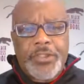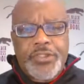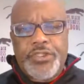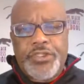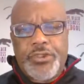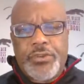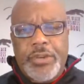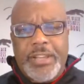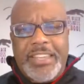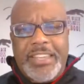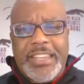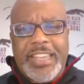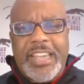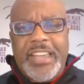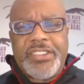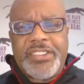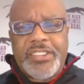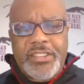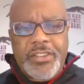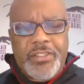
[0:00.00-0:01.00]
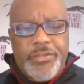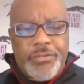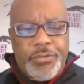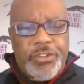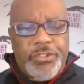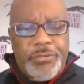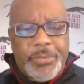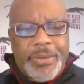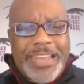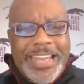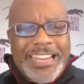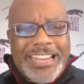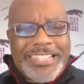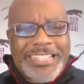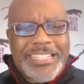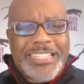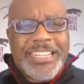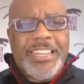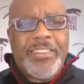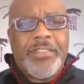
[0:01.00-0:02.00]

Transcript: to engage in enforcement action,